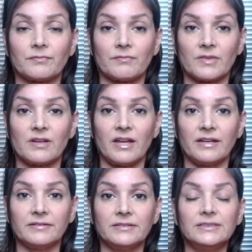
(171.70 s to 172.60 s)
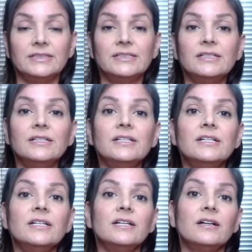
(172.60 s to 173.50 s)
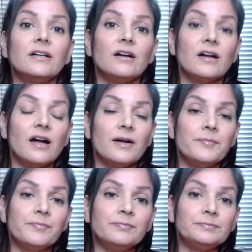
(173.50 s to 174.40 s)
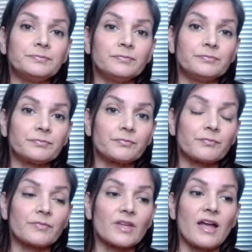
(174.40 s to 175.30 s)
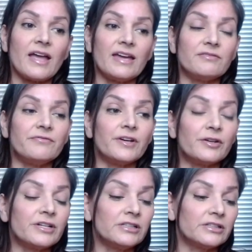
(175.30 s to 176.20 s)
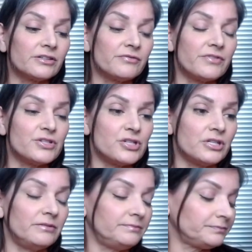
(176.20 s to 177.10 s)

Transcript: Okay. I had a very clear vision